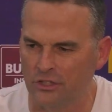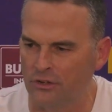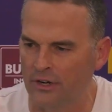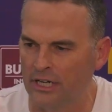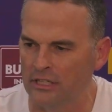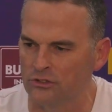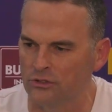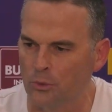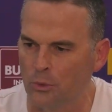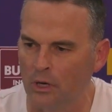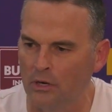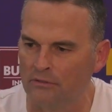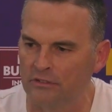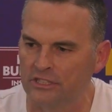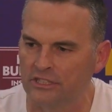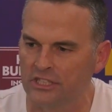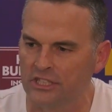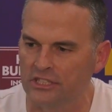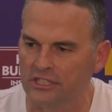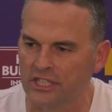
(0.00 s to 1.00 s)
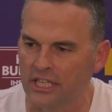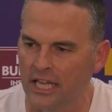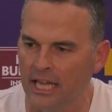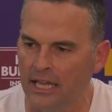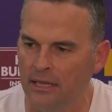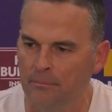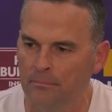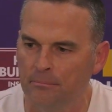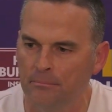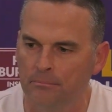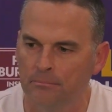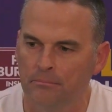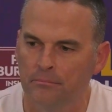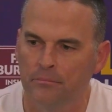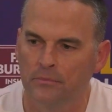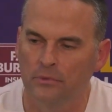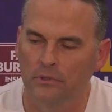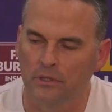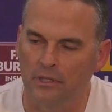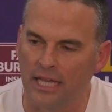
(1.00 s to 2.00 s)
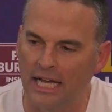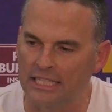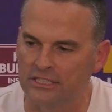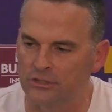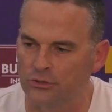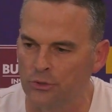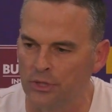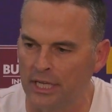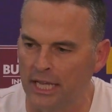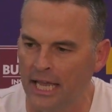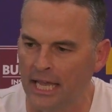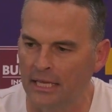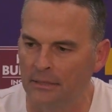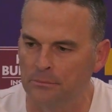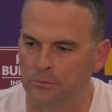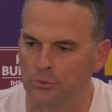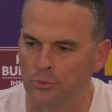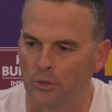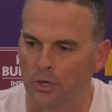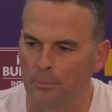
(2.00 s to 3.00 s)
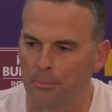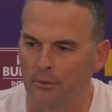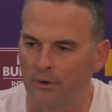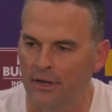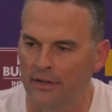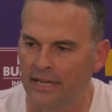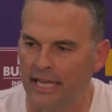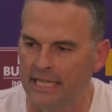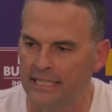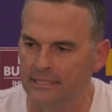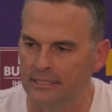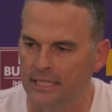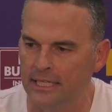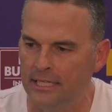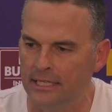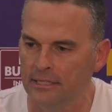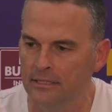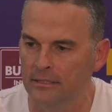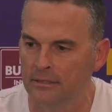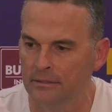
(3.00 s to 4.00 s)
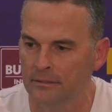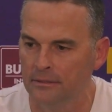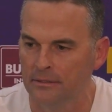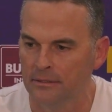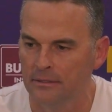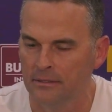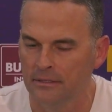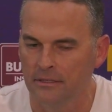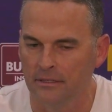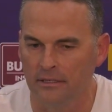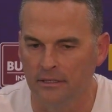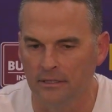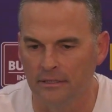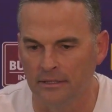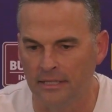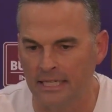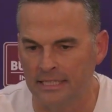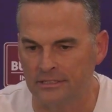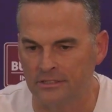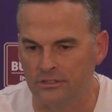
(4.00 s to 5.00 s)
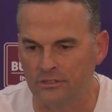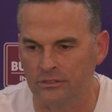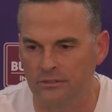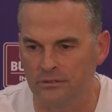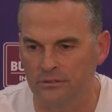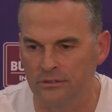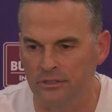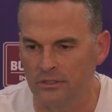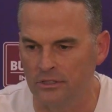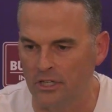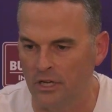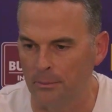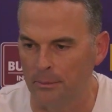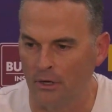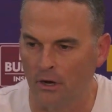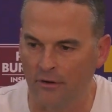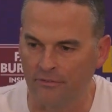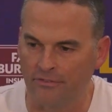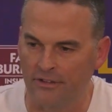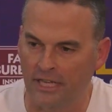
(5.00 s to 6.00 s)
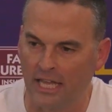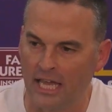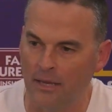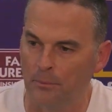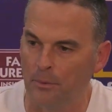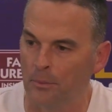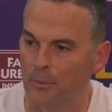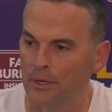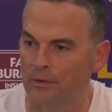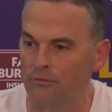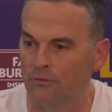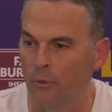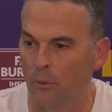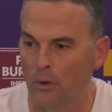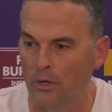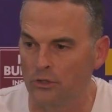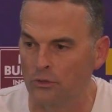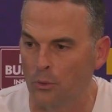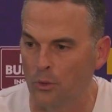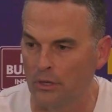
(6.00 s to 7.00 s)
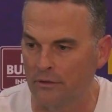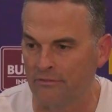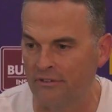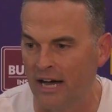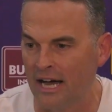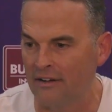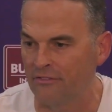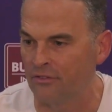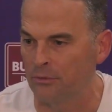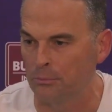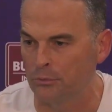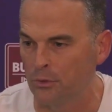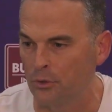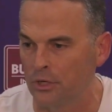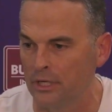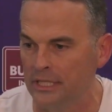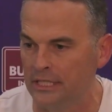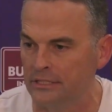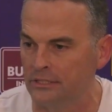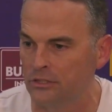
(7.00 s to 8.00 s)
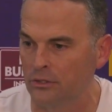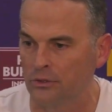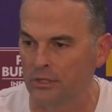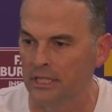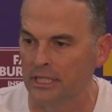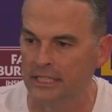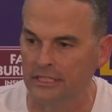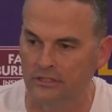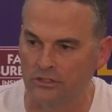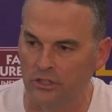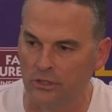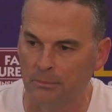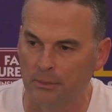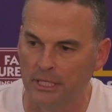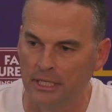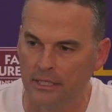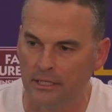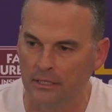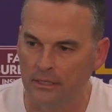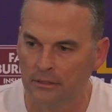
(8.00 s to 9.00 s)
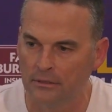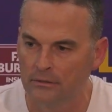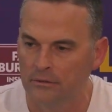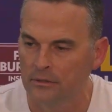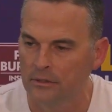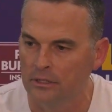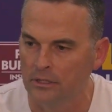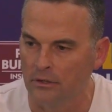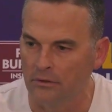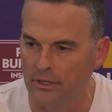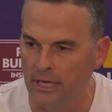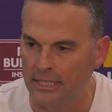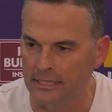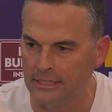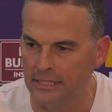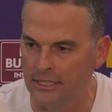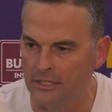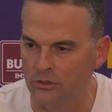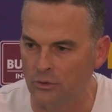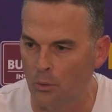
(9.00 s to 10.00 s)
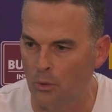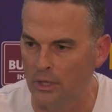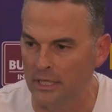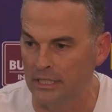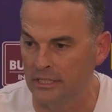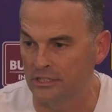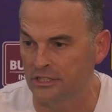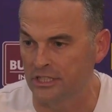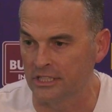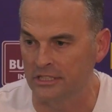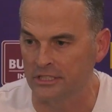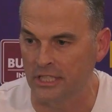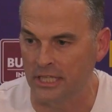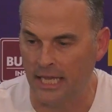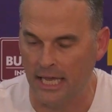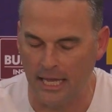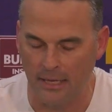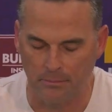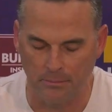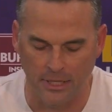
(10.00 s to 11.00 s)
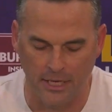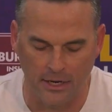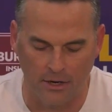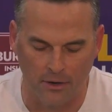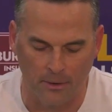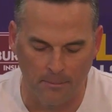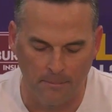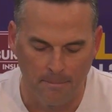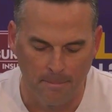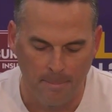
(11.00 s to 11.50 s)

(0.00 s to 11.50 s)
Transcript: around 12 assists a game. Last 3 games, we're up around 18. And that's coming off a game we went 4 of 25 from three, so it could easily be 19, 20 assists a game there.